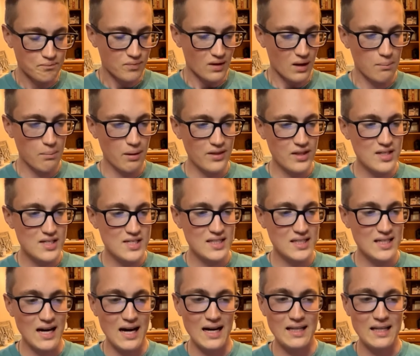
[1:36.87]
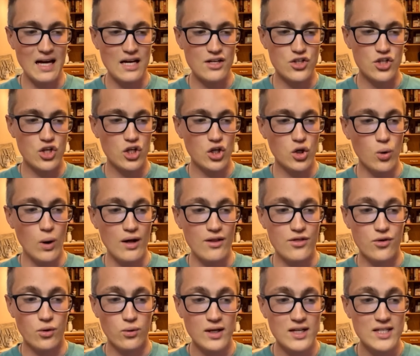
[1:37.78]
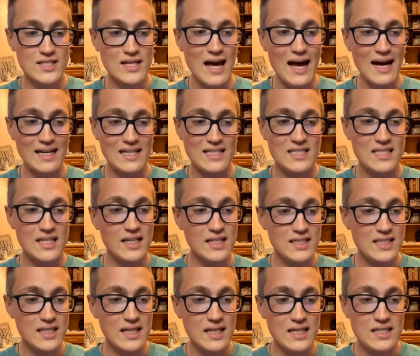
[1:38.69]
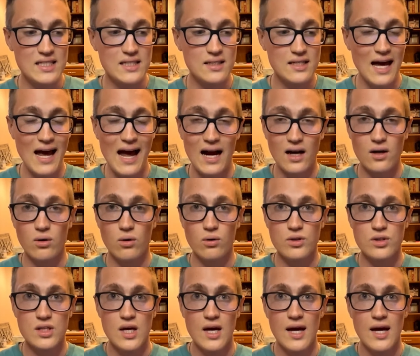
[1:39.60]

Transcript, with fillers: But this is a guy last year who had 3 sacks, 16 tackles,